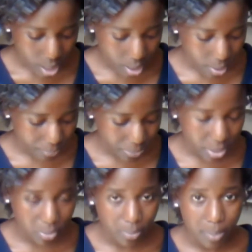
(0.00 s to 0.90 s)

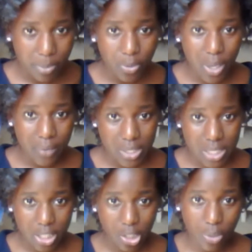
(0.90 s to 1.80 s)
And remember, you have to
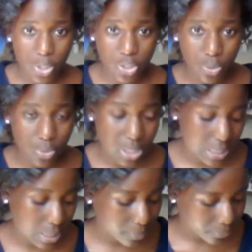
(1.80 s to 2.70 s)
take your original
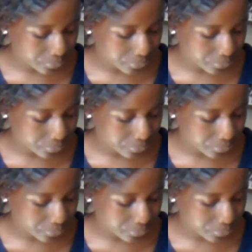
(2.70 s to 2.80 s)
receipt.